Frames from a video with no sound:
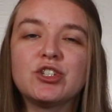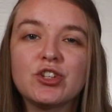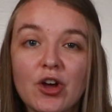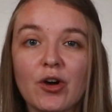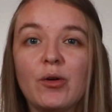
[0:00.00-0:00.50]

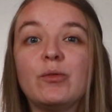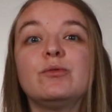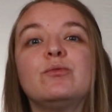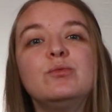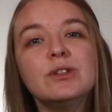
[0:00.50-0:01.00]
So
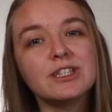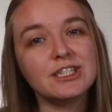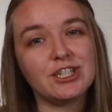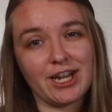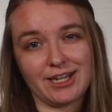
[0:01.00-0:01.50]
really
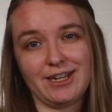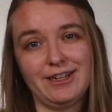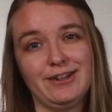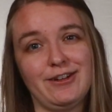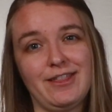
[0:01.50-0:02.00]
check
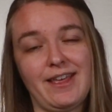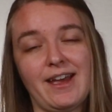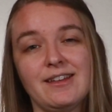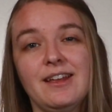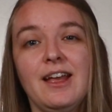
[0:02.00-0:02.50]
in on
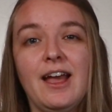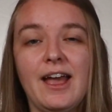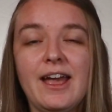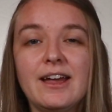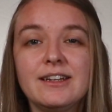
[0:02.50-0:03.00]
that.
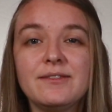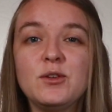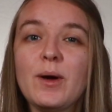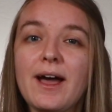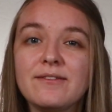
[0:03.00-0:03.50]
And if
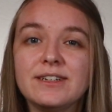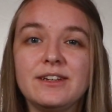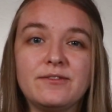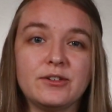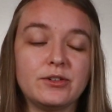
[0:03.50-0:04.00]
you have any
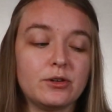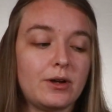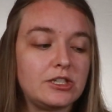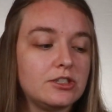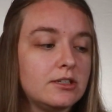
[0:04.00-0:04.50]
further
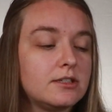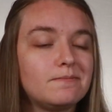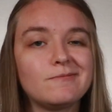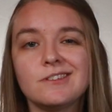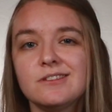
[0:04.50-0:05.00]
questions,
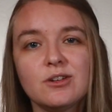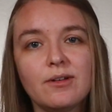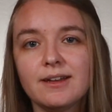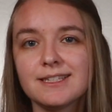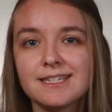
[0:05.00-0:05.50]
don't
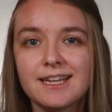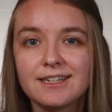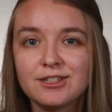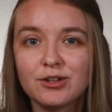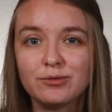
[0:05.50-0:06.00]

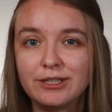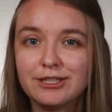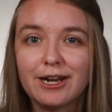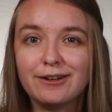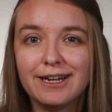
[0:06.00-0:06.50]
hesitate to reach
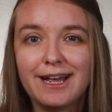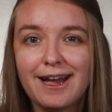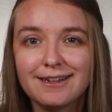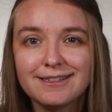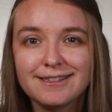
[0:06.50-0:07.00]
out and
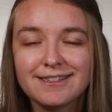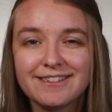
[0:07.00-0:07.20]
ask.